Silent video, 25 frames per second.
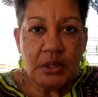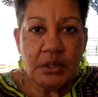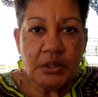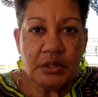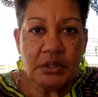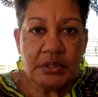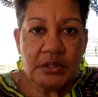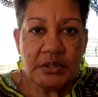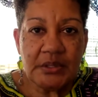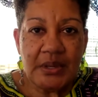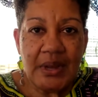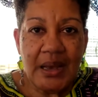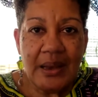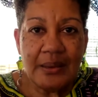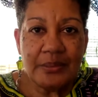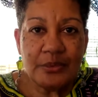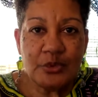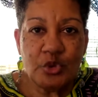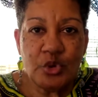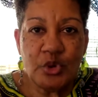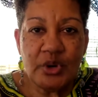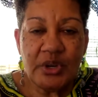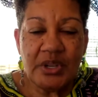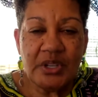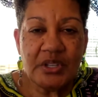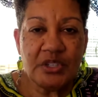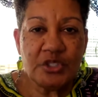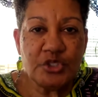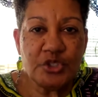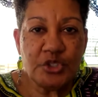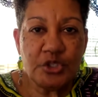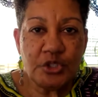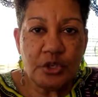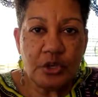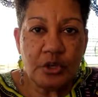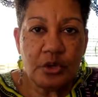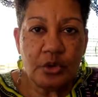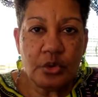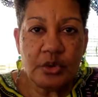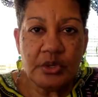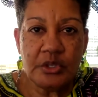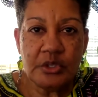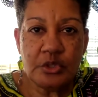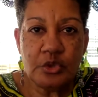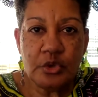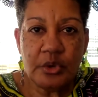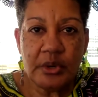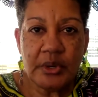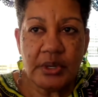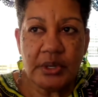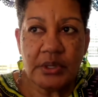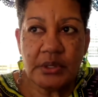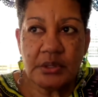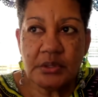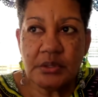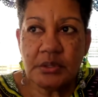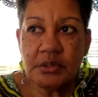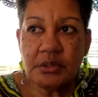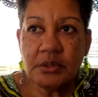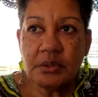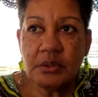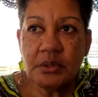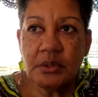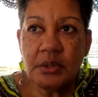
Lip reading: Stop drinking sugary drinks.